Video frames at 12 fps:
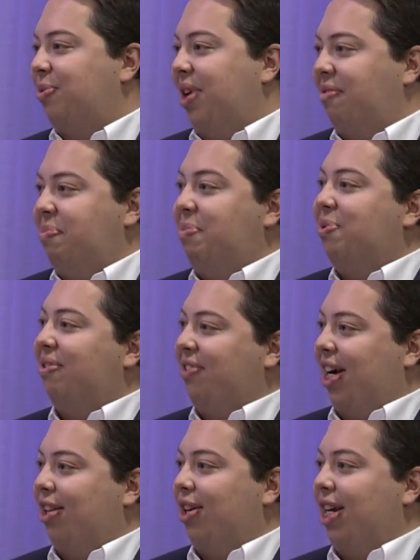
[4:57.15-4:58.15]
we have people of
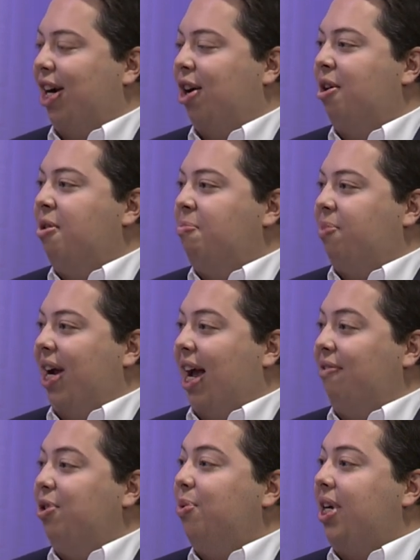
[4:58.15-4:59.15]
color here, but
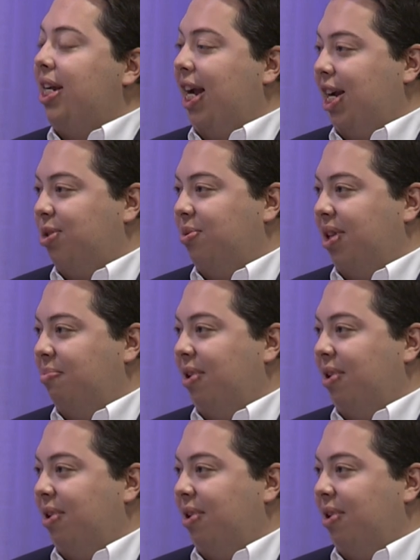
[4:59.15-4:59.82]
have you engaged with them?